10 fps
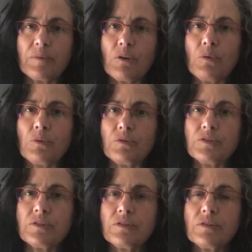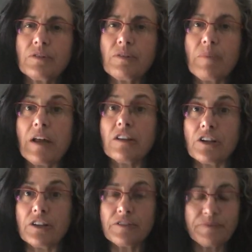gold
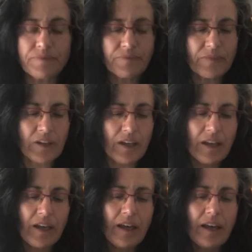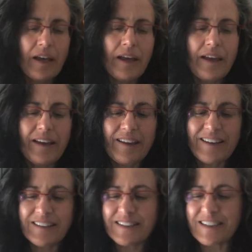mylar.
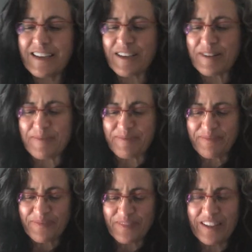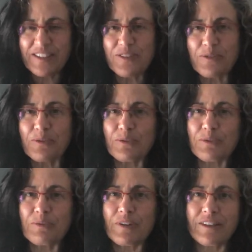And it's so
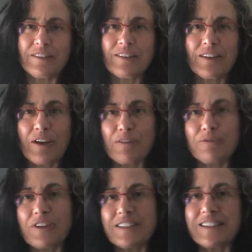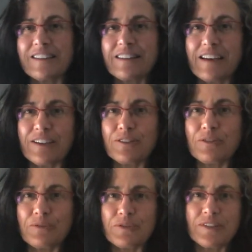cool when you have friends like that
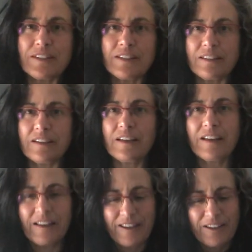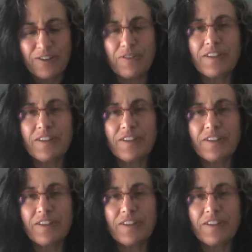who see, you know,